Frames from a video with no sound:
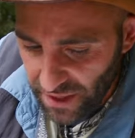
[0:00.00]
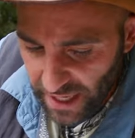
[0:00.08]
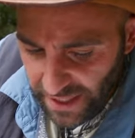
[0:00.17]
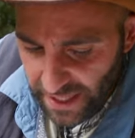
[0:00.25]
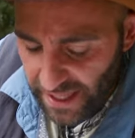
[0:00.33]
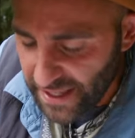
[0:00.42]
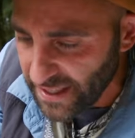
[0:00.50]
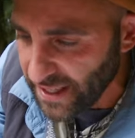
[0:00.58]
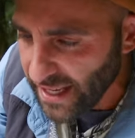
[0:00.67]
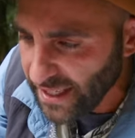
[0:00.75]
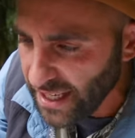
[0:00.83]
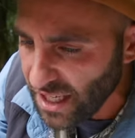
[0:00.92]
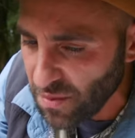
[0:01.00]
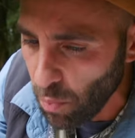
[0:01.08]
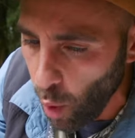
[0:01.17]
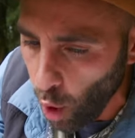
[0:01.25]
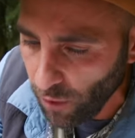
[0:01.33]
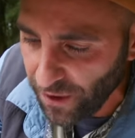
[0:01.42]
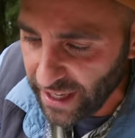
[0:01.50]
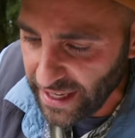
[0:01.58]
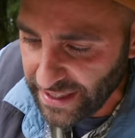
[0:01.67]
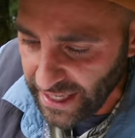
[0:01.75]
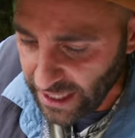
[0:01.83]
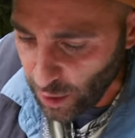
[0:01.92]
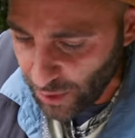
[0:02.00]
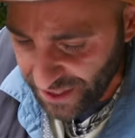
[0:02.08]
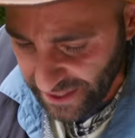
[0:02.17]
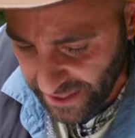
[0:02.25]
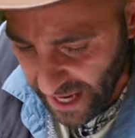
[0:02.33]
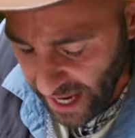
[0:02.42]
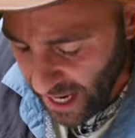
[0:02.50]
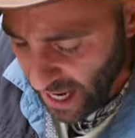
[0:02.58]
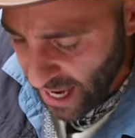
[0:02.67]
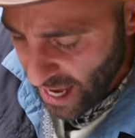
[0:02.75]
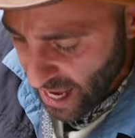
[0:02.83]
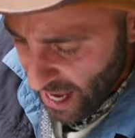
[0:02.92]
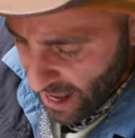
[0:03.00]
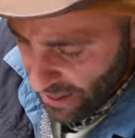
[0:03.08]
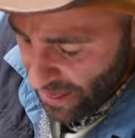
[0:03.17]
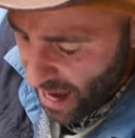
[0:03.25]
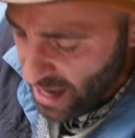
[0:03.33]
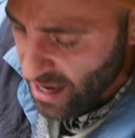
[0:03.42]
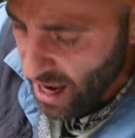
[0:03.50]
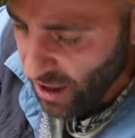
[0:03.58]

This is, this is more of a continuous sting than